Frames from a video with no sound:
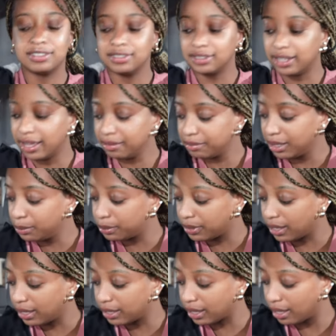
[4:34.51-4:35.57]
let me
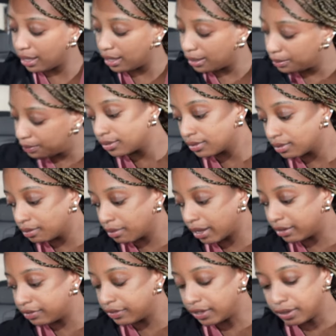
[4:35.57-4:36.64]
plug up
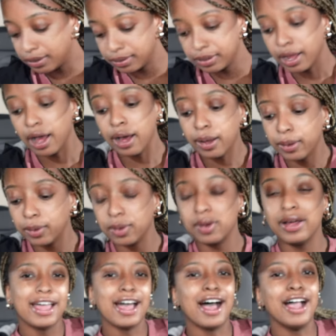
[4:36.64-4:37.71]
my phone.
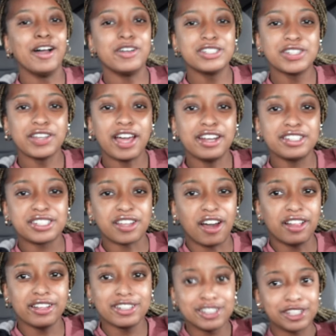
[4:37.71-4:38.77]
Oh, I also got a
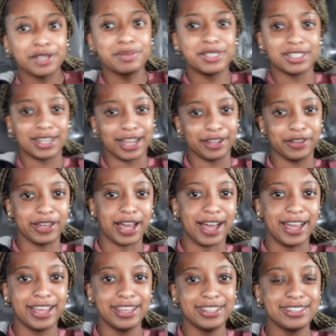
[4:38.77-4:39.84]
scholarship today, you
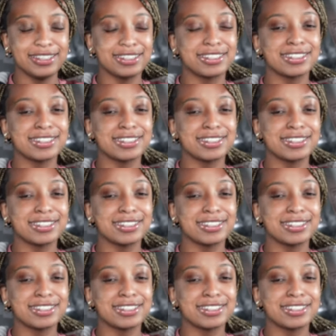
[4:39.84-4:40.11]
guys.